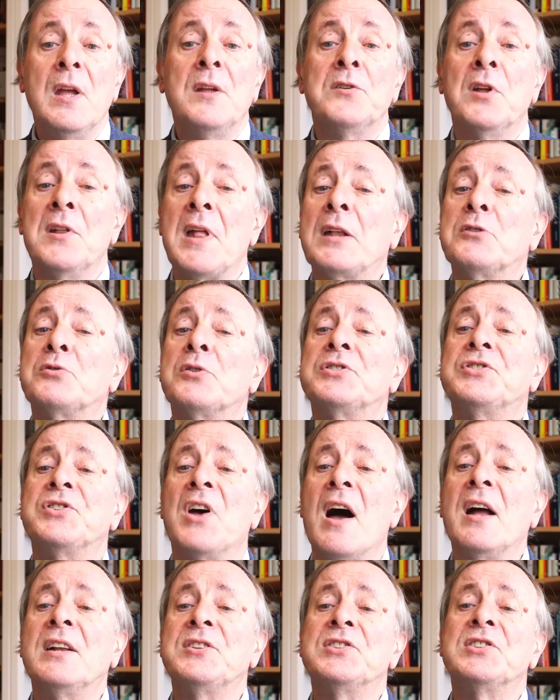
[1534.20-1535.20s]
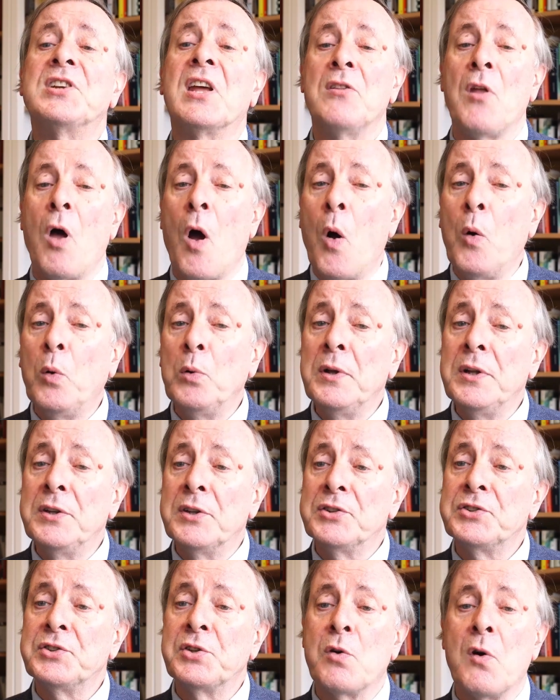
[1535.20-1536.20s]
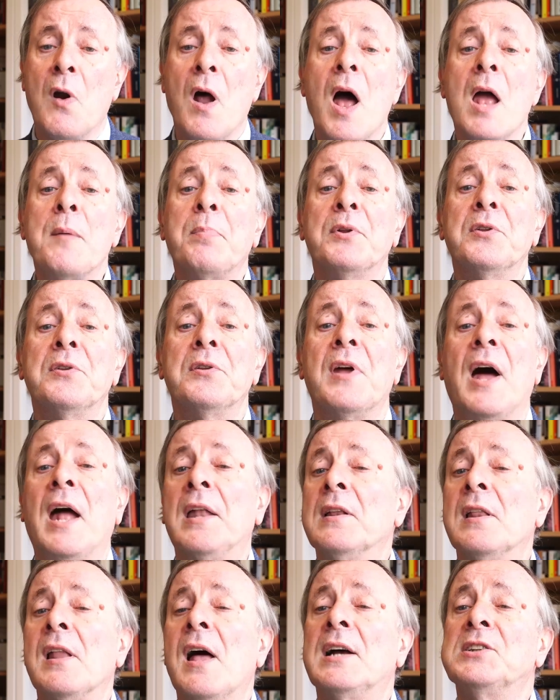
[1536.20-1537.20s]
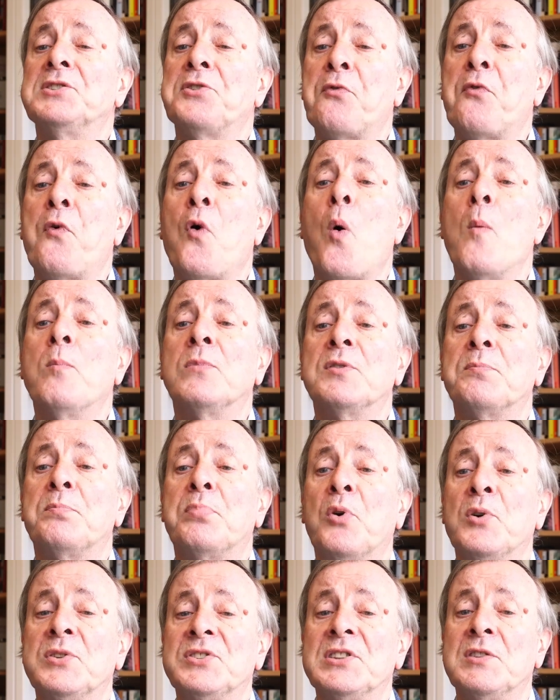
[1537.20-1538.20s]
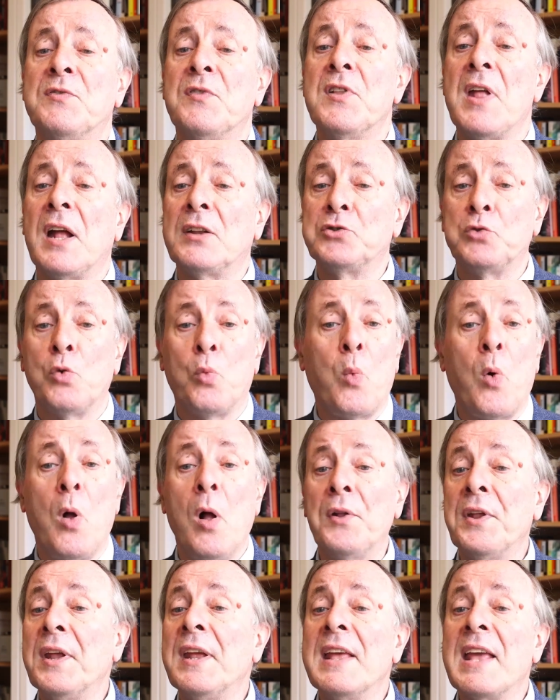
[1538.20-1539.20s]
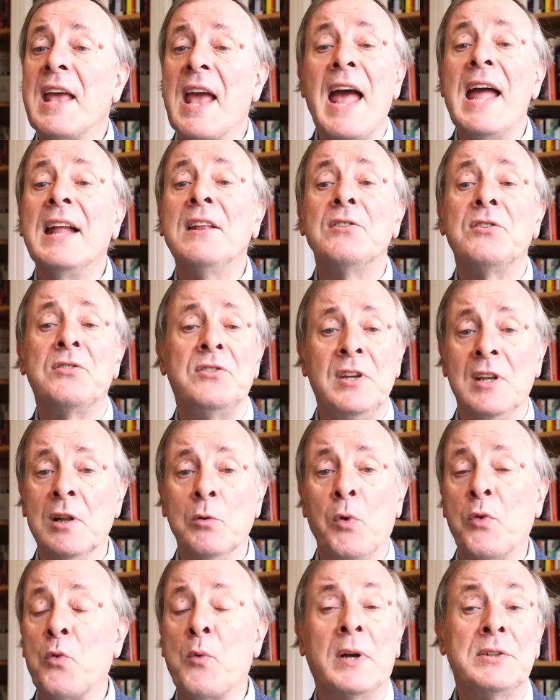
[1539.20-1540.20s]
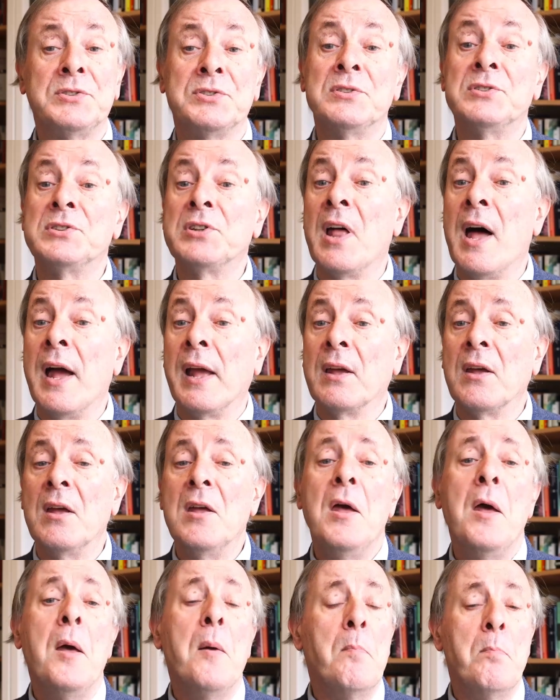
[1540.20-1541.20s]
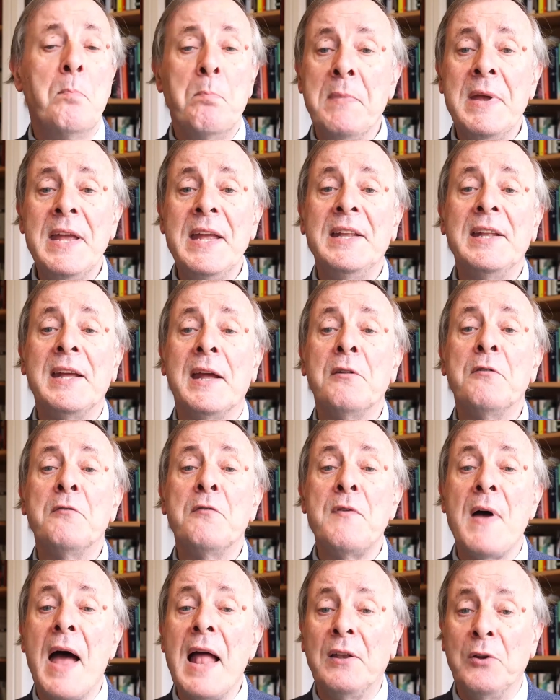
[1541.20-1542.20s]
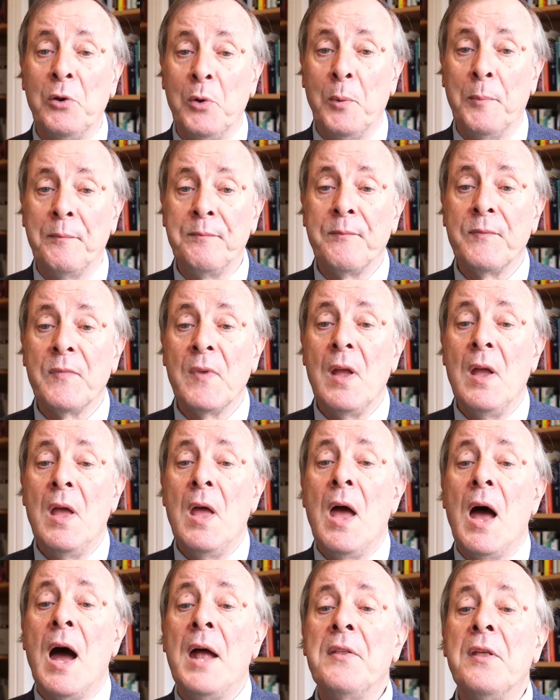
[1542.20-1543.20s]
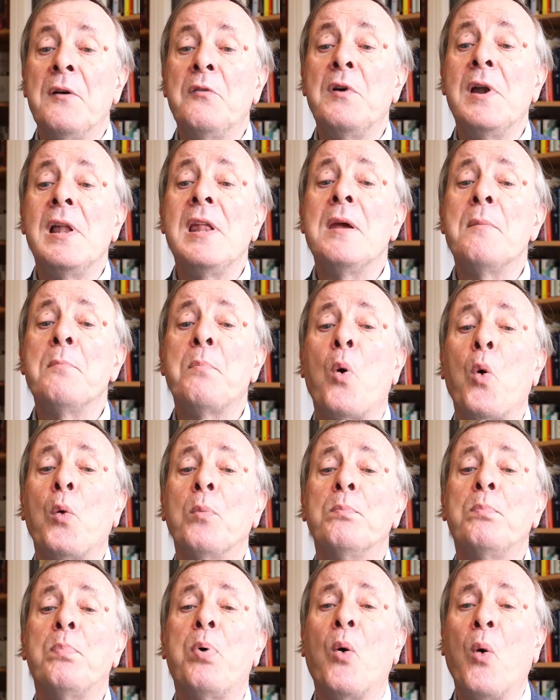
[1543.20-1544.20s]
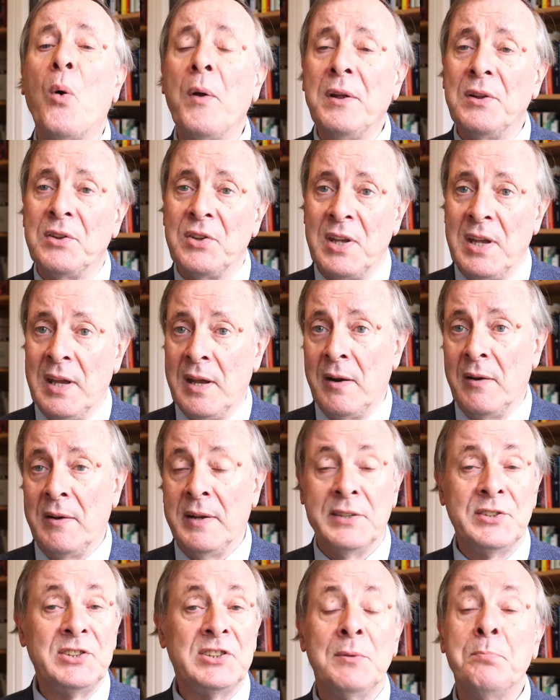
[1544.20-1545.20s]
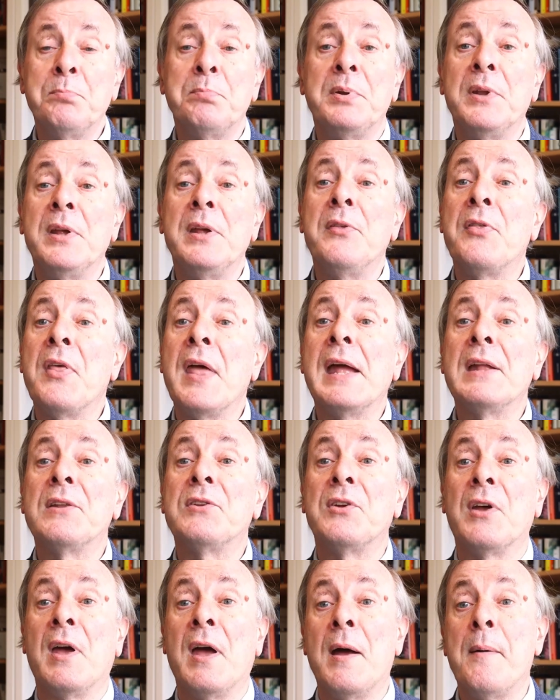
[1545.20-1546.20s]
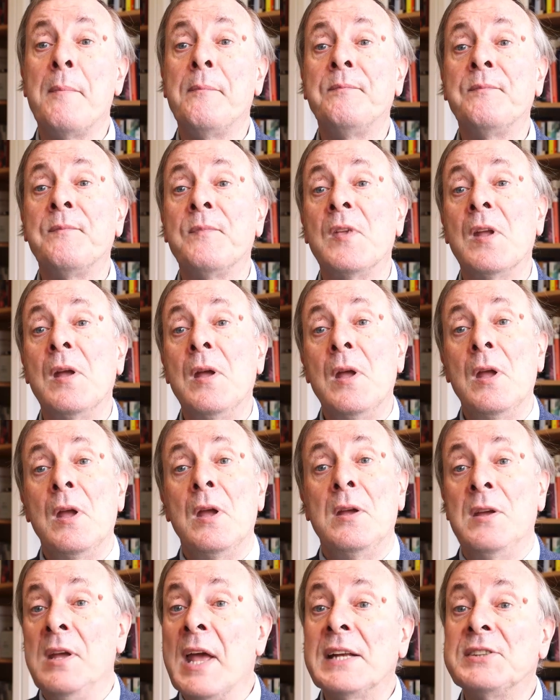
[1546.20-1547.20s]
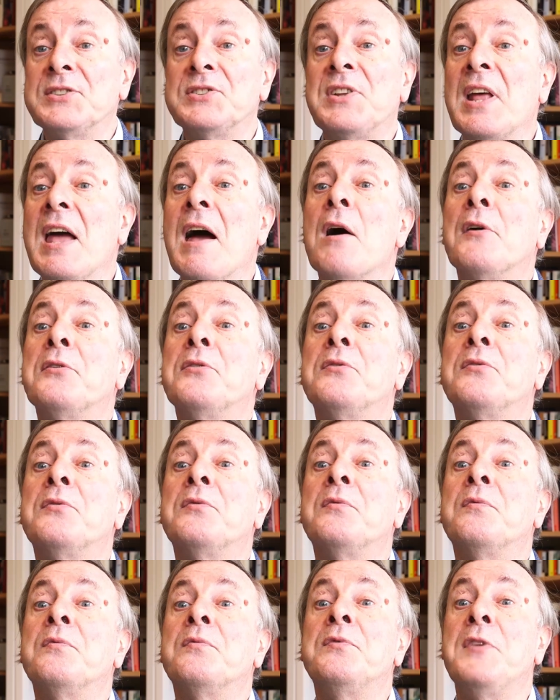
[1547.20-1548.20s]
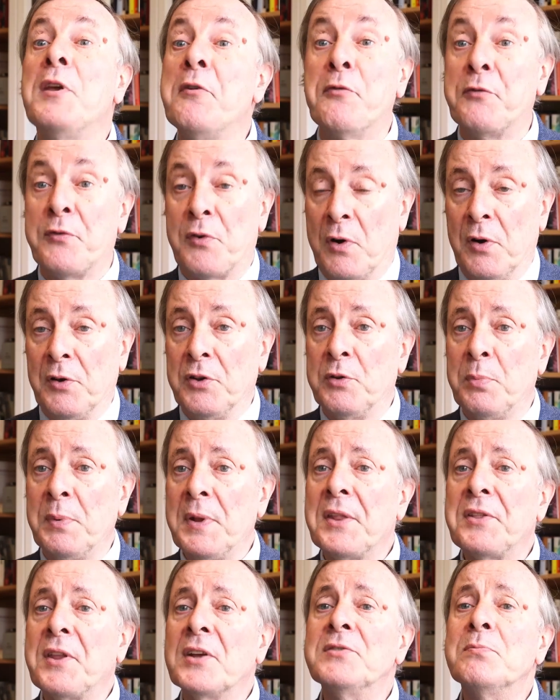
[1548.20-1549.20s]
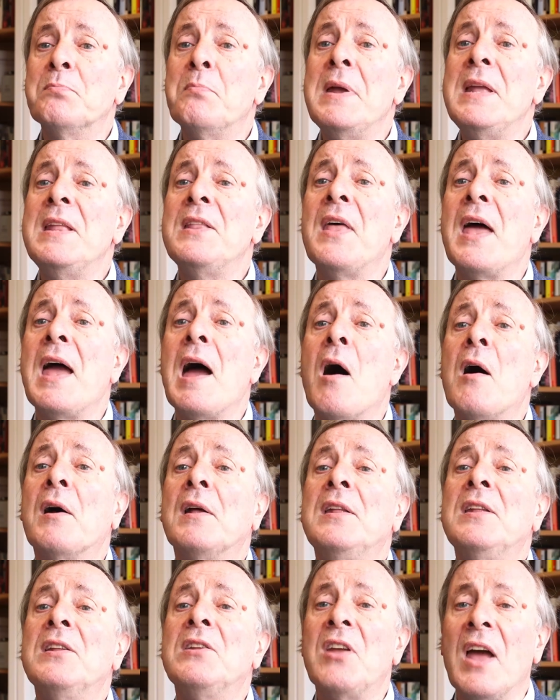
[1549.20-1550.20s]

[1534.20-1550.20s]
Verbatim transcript: The natural sciences can only describe and analyze the forms and processes of the natural world, and it can't deal with questions like meaning and value. And the really important point here is simply that, um, yes, they are different, but that doesn't mean they are